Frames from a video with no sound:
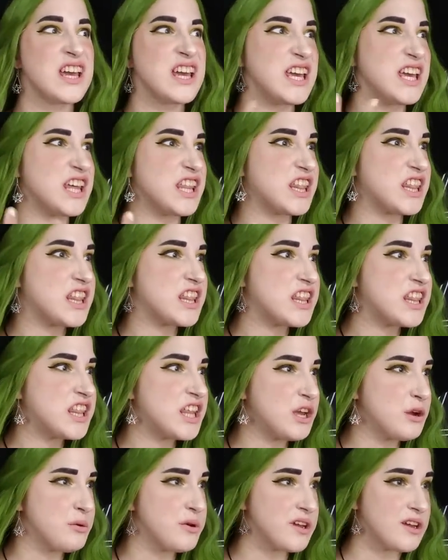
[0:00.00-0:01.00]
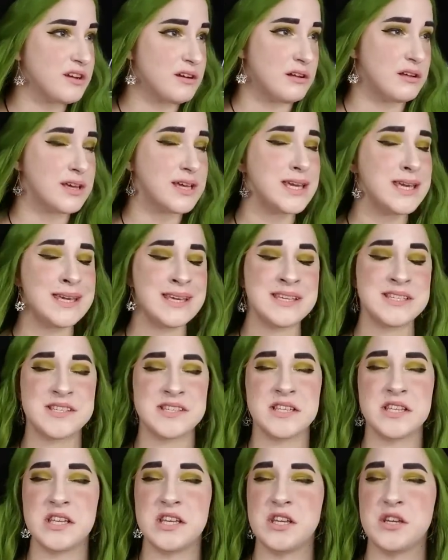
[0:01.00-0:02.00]
ethereal, easy
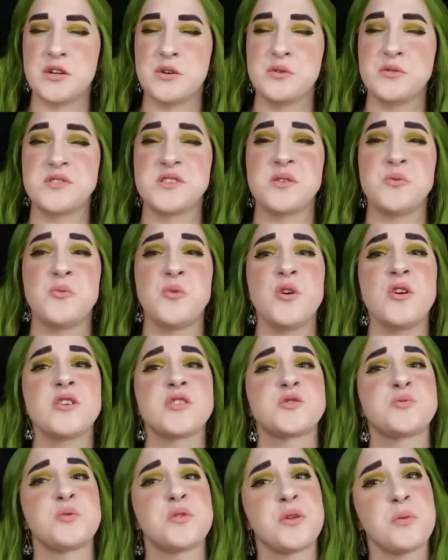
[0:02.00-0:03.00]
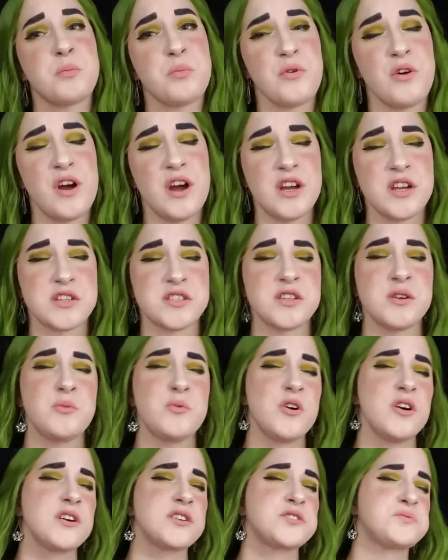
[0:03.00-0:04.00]
to use. It works with a brush. It
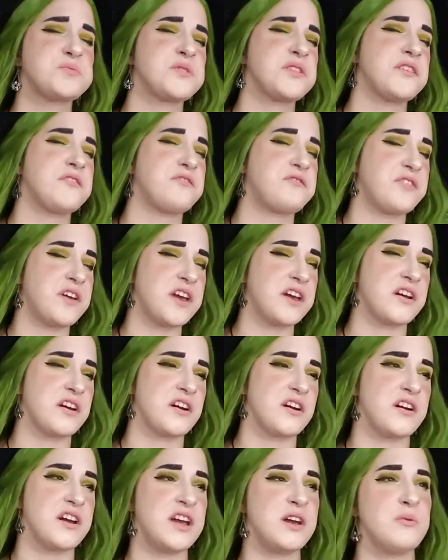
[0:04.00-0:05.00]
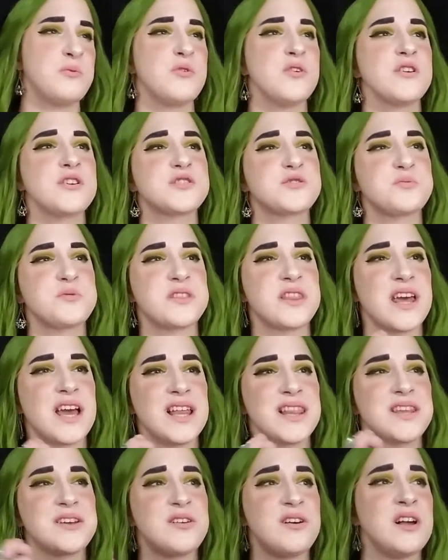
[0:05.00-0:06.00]
works with a finger. It works with that
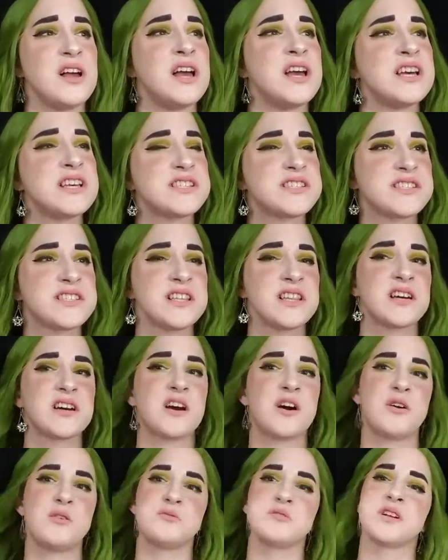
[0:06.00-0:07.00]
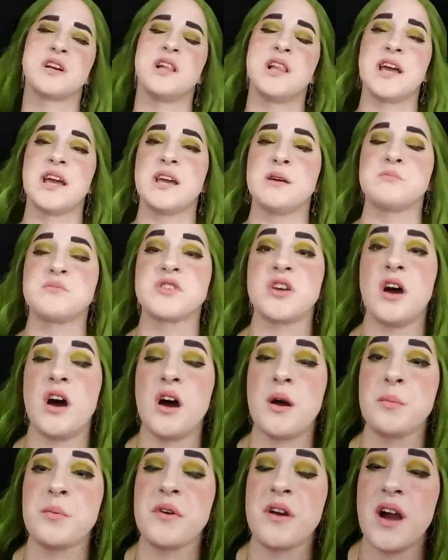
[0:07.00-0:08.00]
little silicone glam
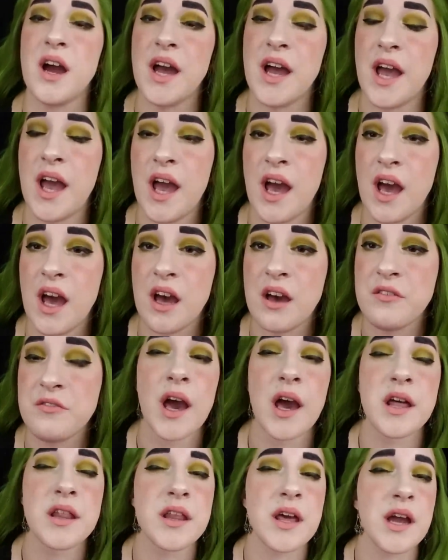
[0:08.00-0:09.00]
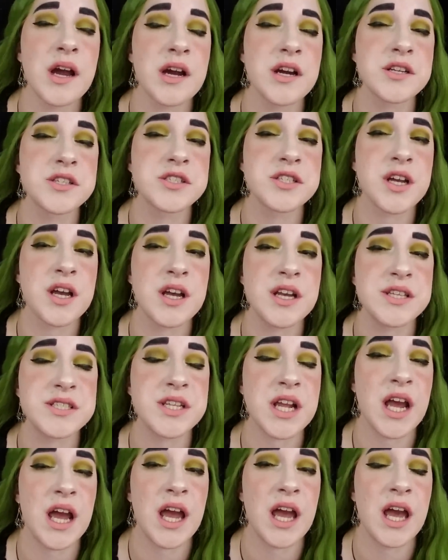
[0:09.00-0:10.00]
topper I have, and they are just
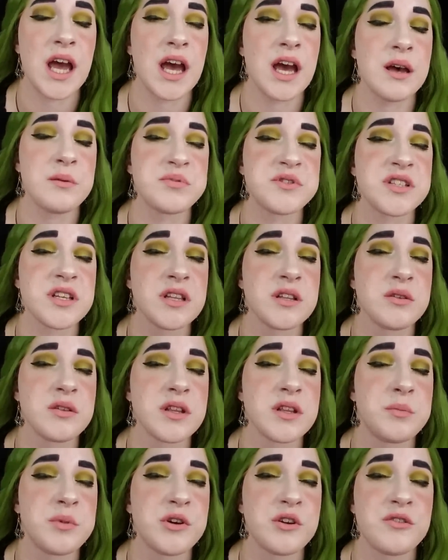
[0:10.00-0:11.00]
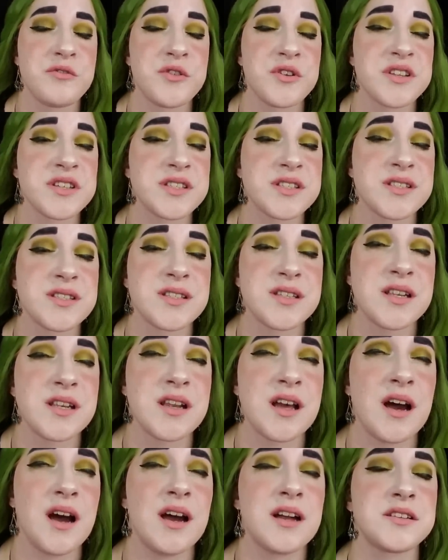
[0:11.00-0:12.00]
absolutely beautiful. This is
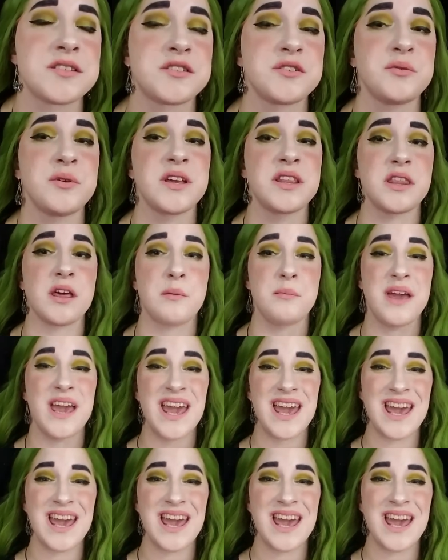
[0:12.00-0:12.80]
not doing them